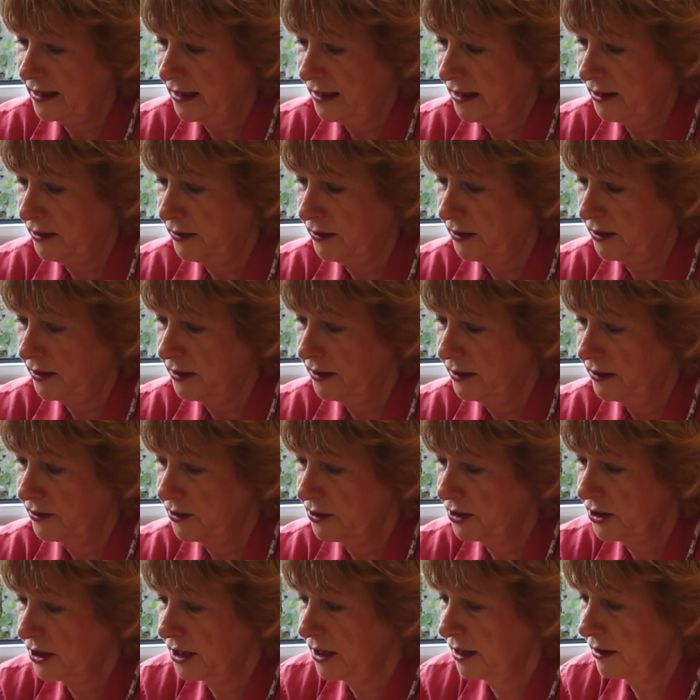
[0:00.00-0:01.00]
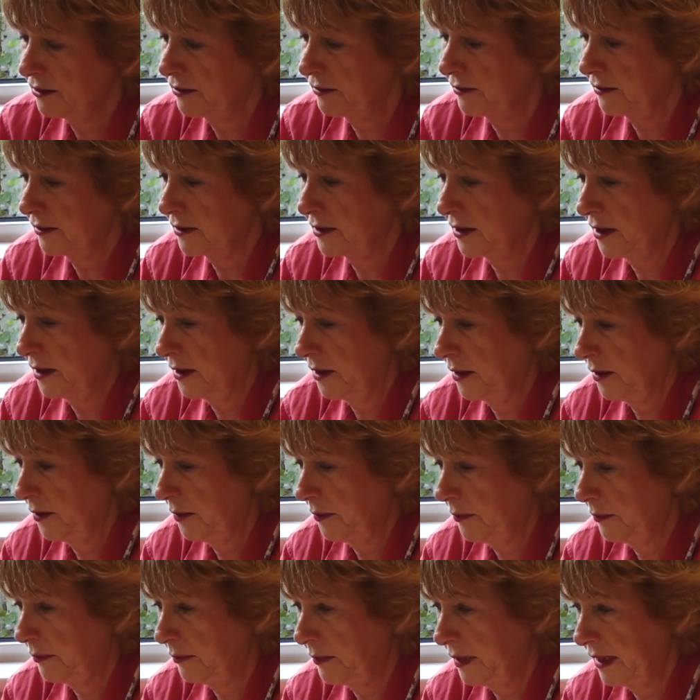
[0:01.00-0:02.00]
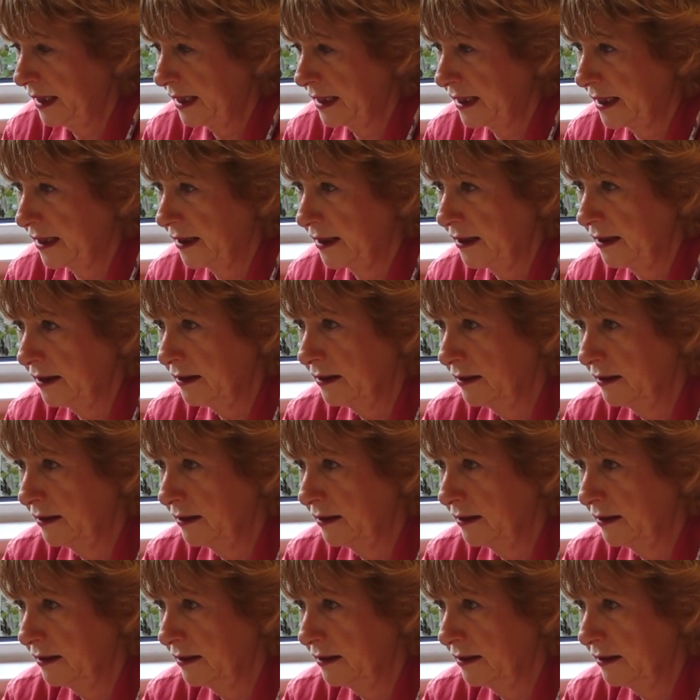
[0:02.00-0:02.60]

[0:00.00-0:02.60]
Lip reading: our chilled butter,